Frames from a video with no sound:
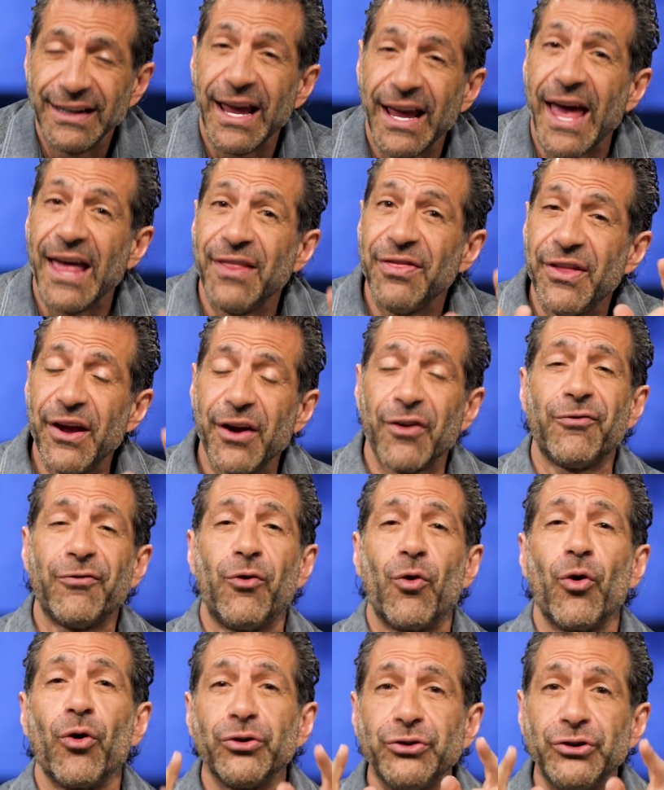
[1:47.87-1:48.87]
and
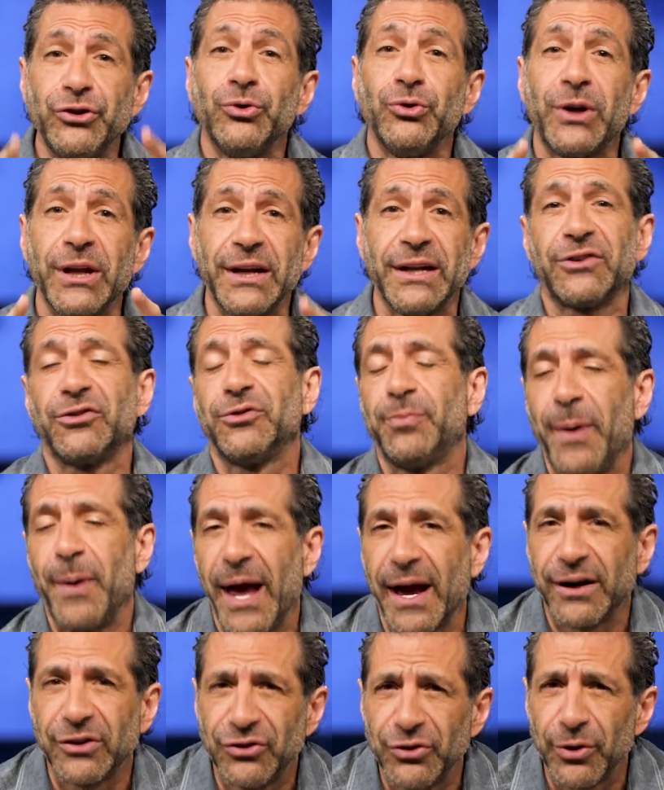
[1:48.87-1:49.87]
therefore you can
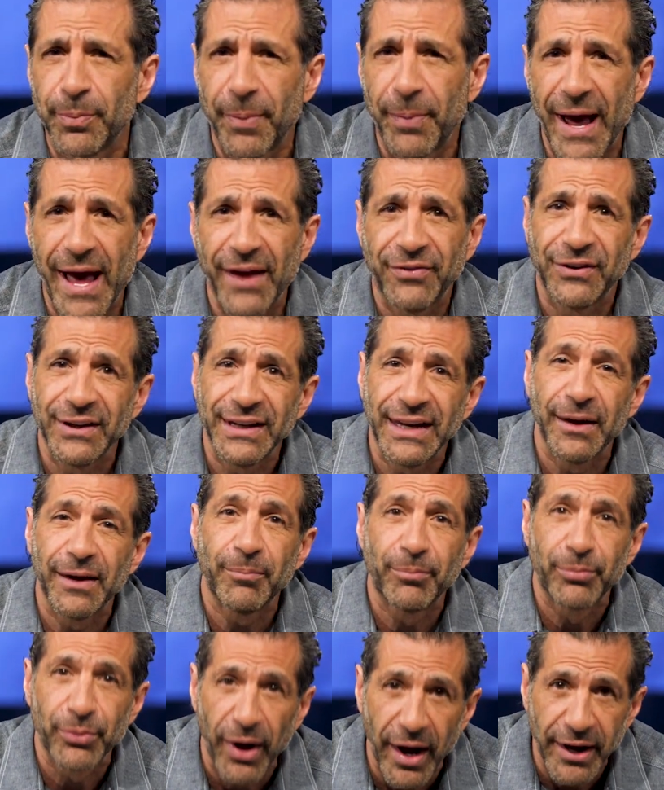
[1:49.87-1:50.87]
expect your path to
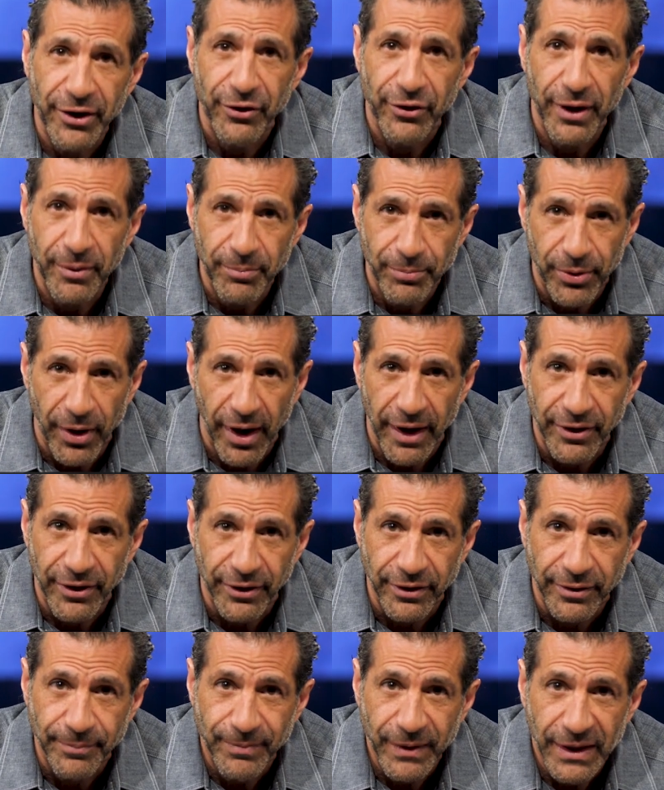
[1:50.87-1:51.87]
get brighter and
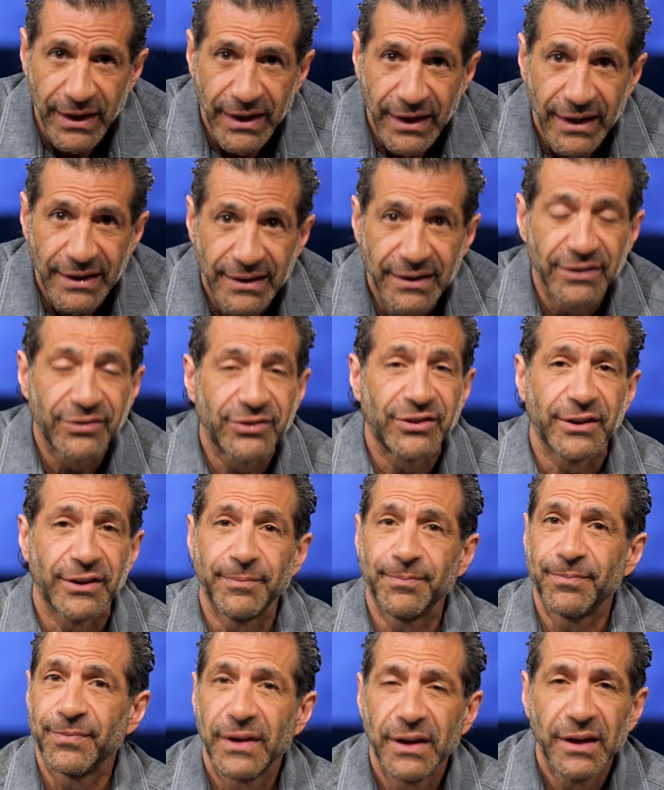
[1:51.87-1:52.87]
brighter." Listen,
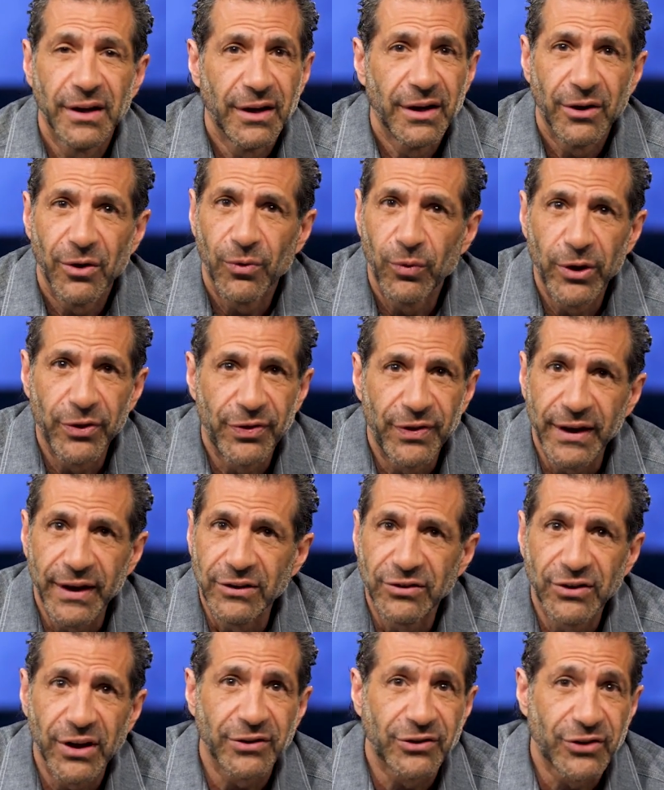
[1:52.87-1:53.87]
when things
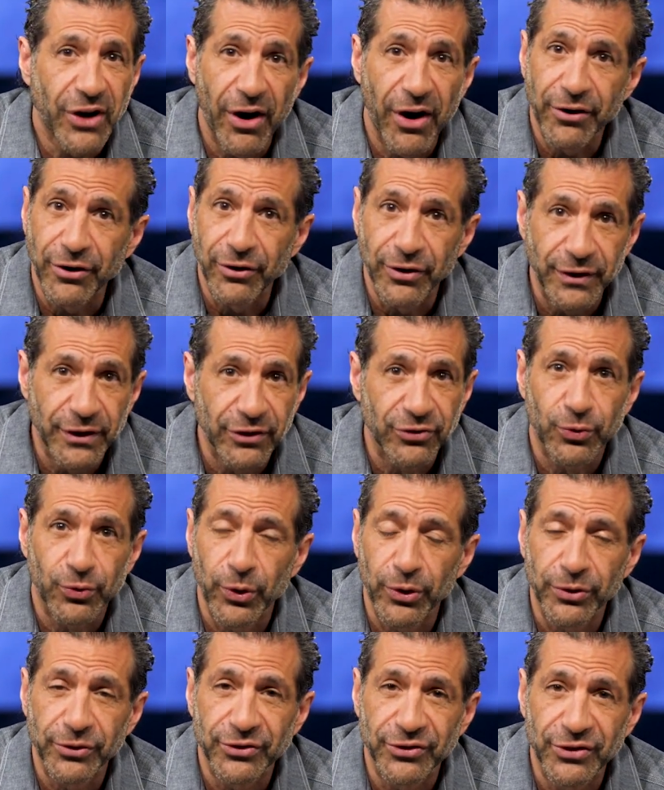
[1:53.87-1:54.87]
get darker in this
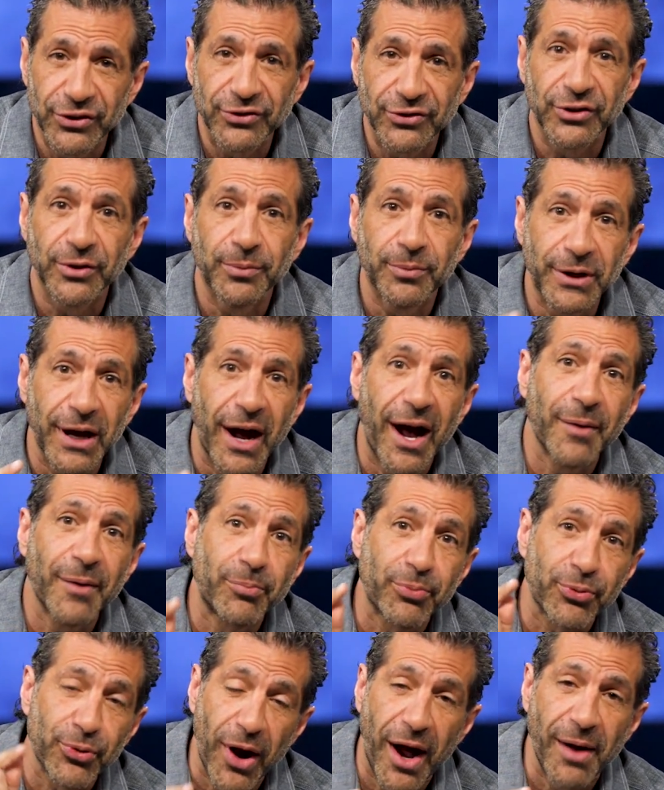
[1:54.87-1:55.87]
world system, God
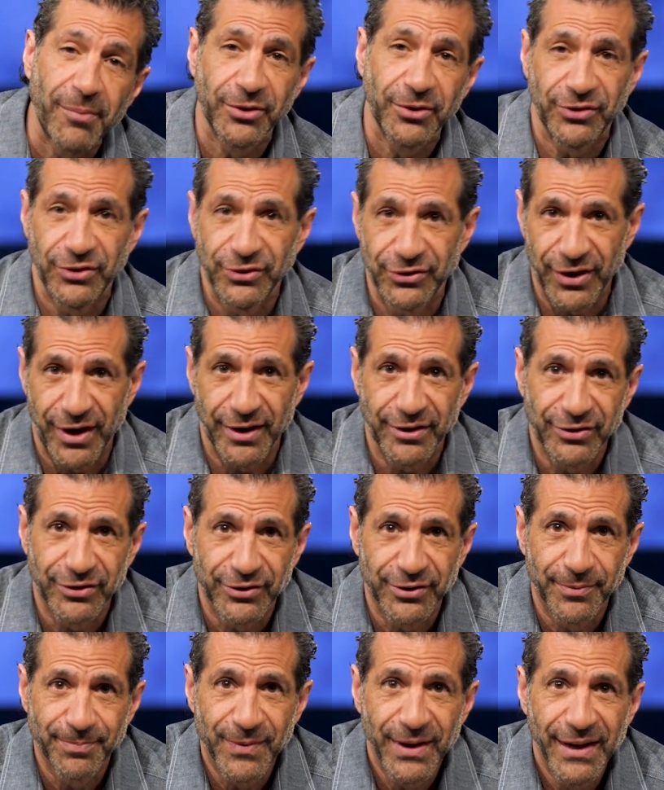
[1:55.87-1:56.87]
promises
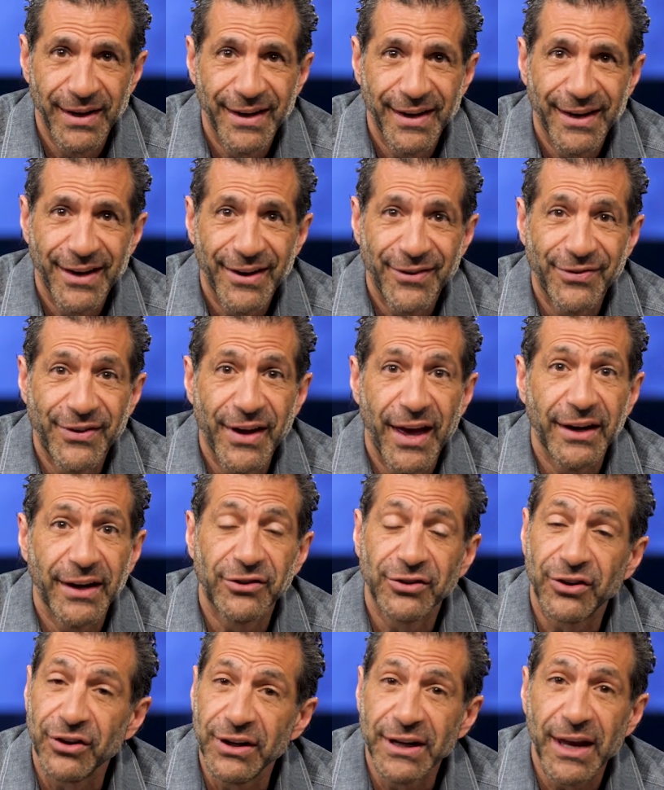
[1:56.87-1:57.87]
us that it's
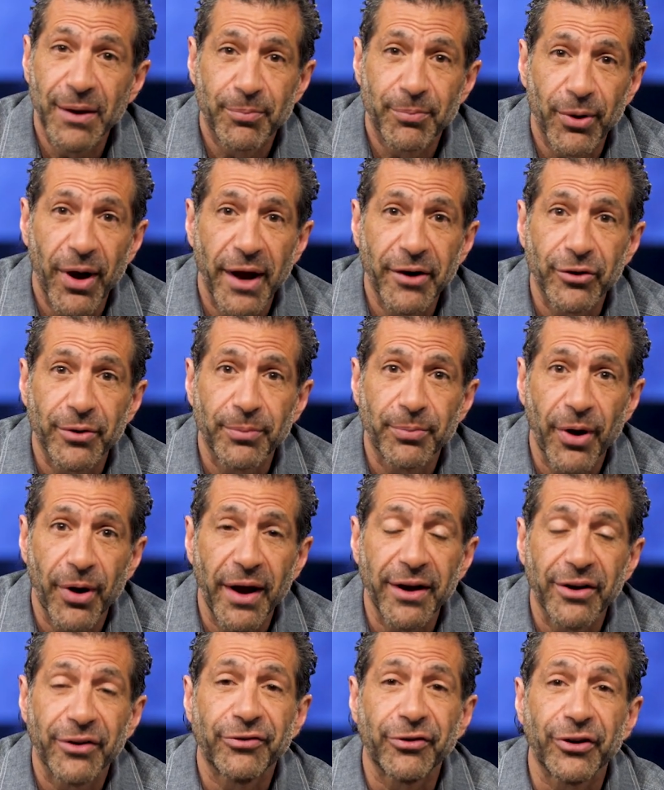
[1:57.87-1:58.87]
going to get brighter and
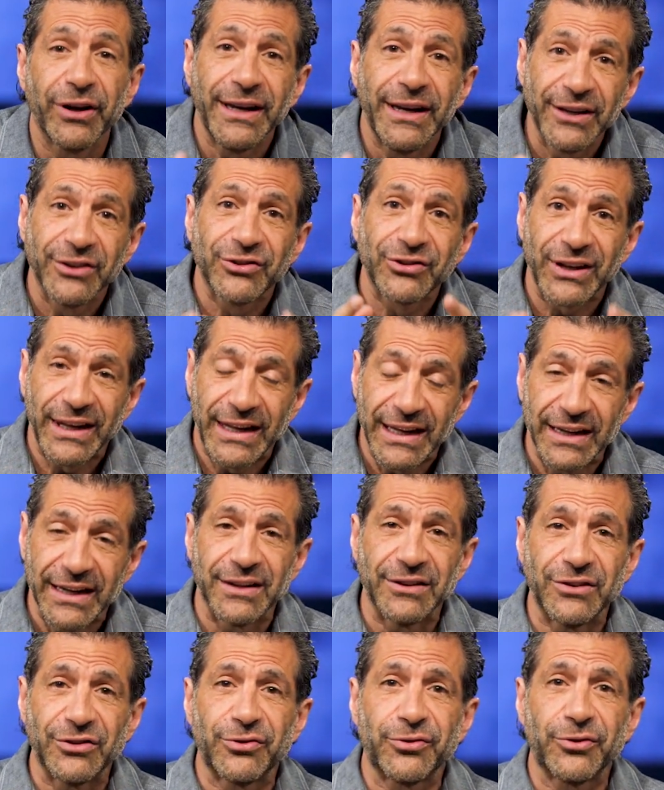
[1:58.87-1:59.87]
brighter for His
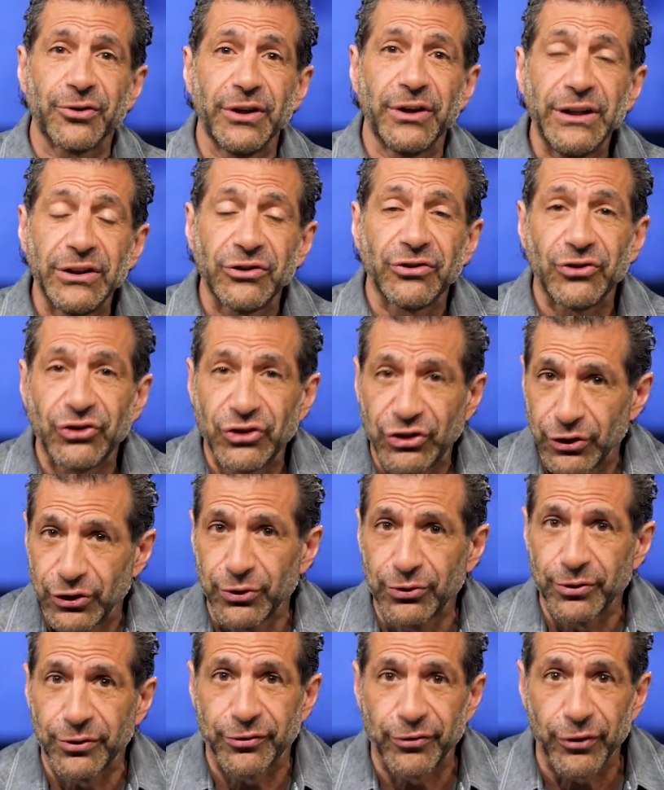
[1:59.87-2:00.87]
kids, for His
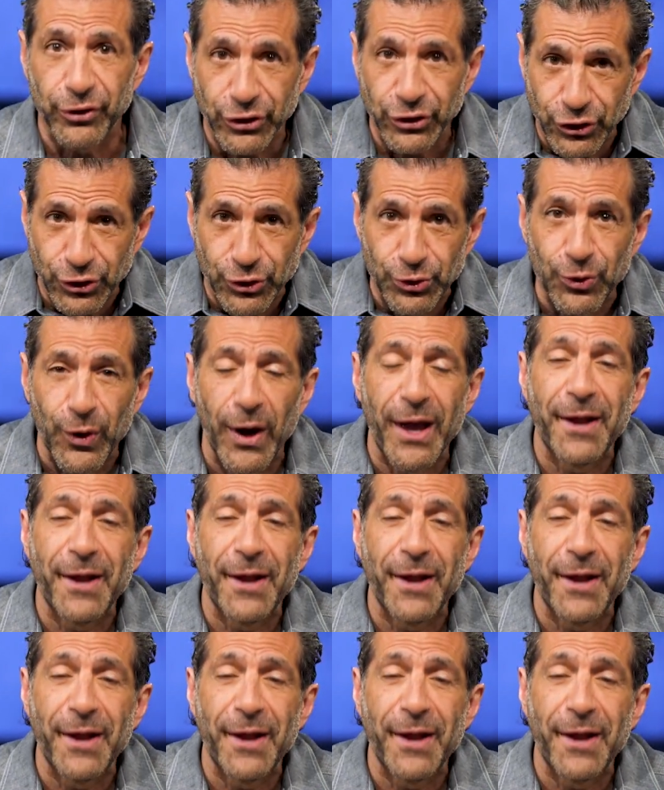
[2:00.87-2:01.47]
children, for you